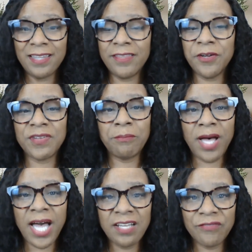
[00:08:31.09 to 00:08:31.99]
There's a
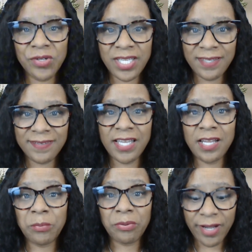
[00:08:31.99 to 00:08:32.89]
mindfulness and
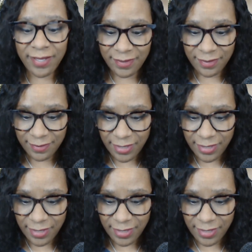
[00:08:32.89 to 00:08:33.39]
a presence